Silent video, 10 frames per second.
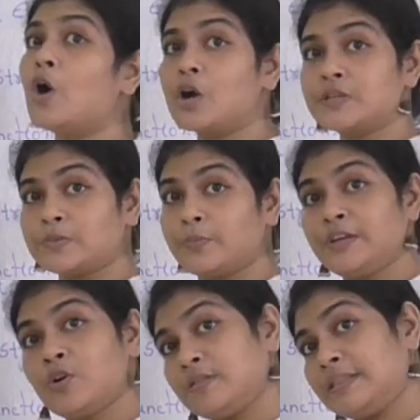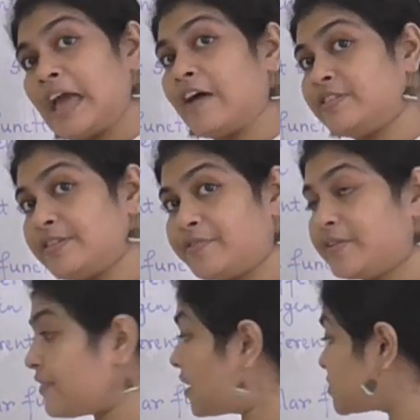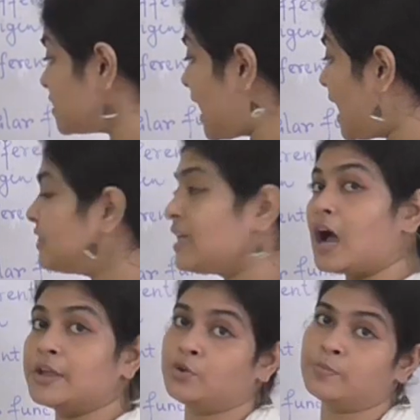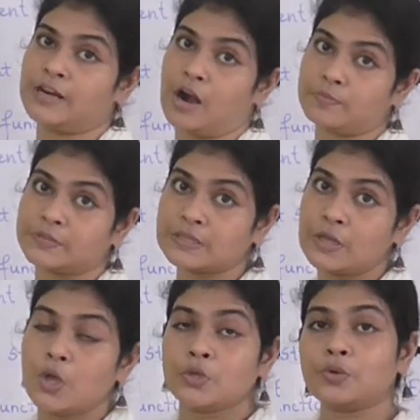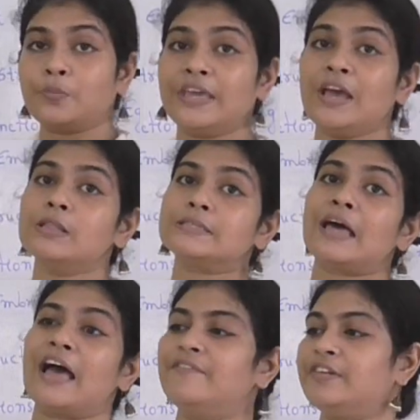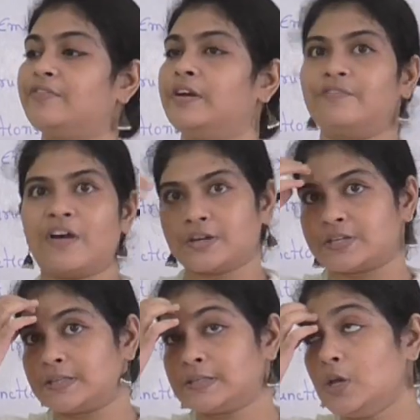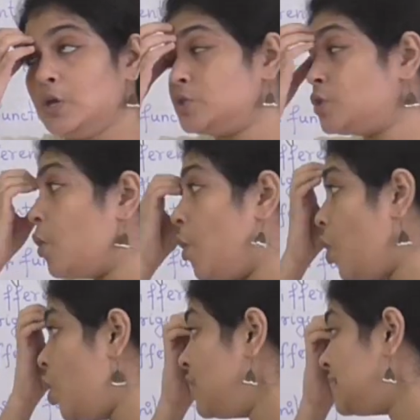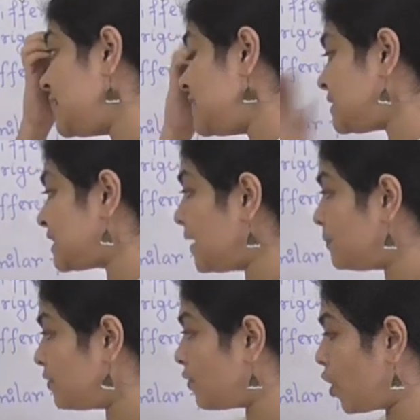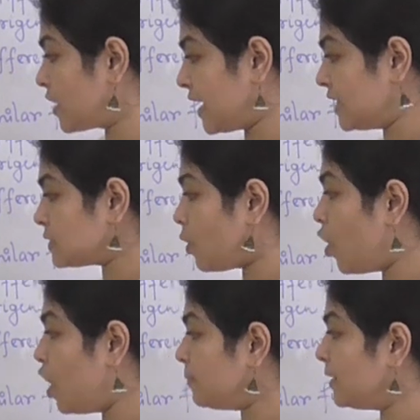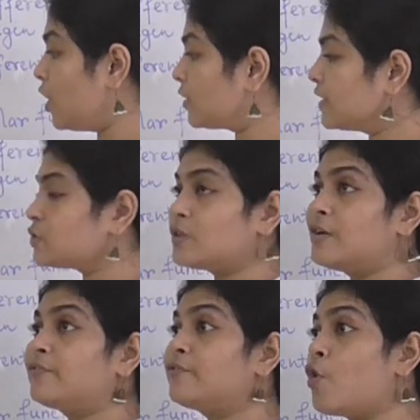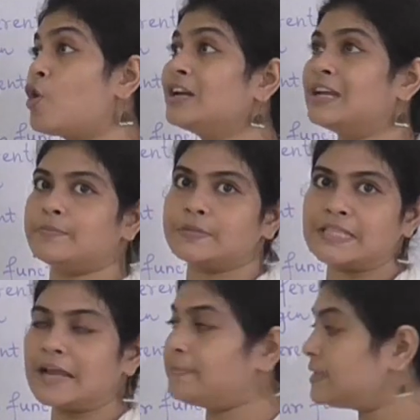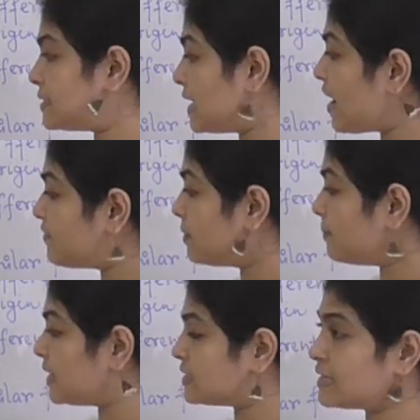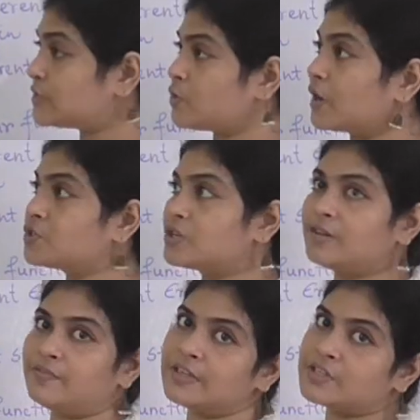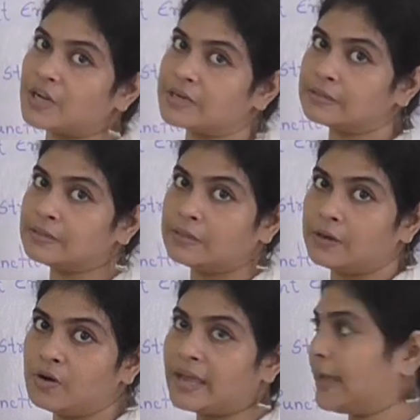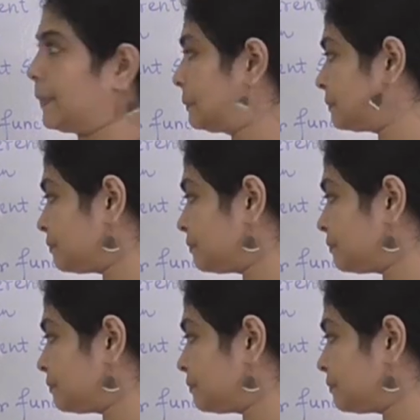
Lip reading: of horse, we know they have a different function, and the human arms. So, we also have different functions. So, all these type of organs all belonging to the forelimbs, that means they have the basic structural feature, okay,